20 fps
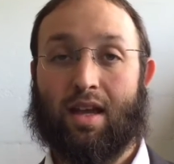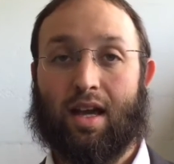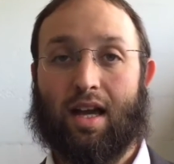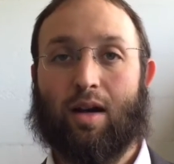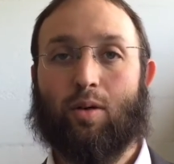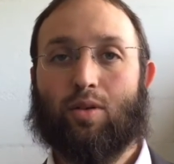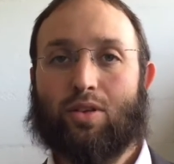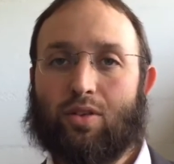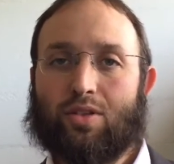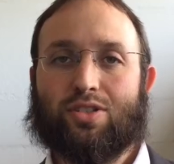I
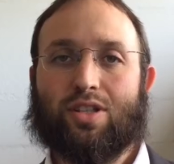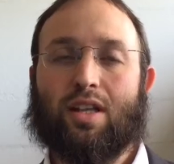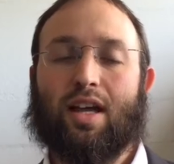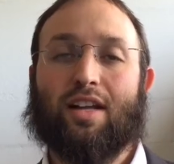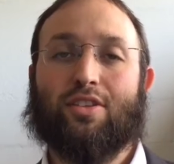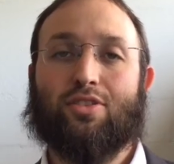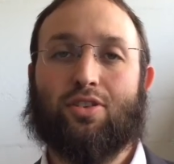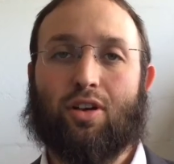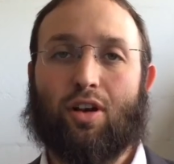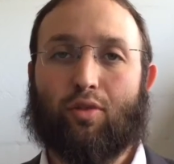would also
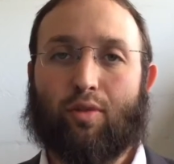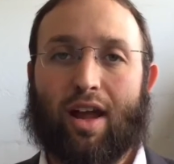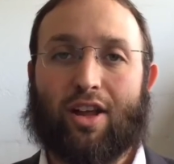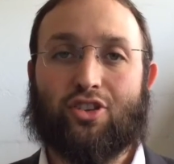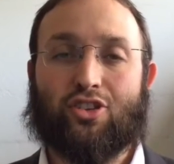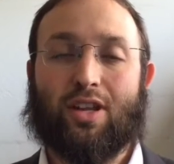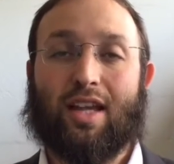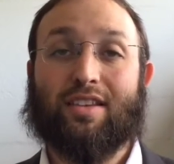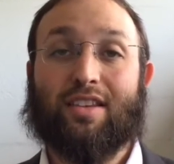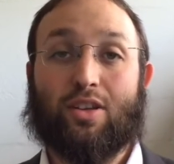like to
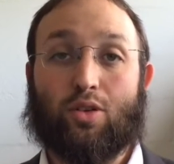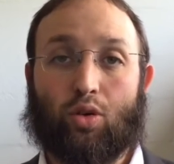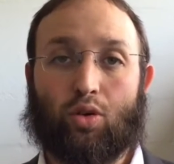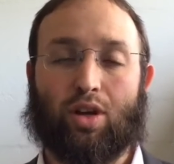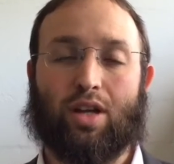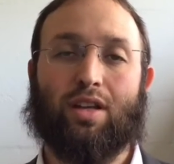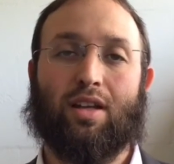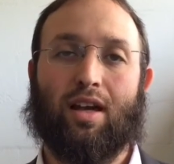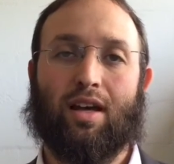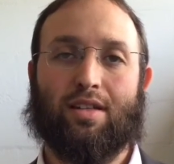congratulate the
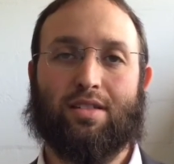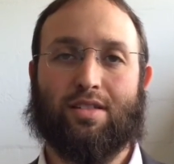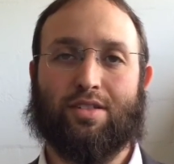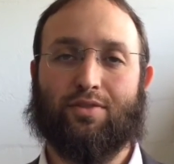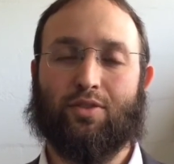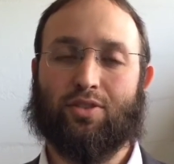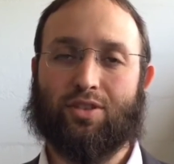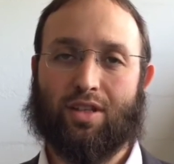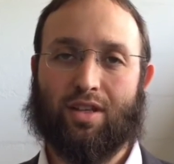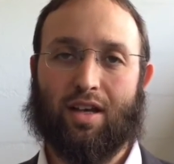organizers
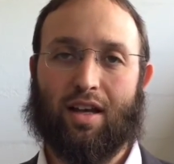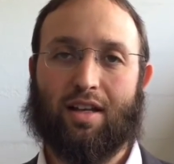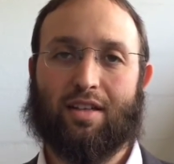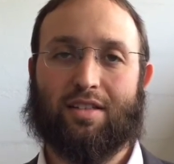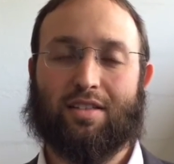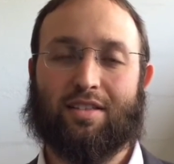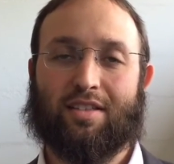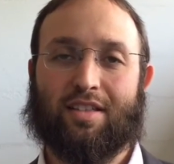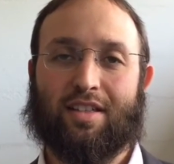for tonight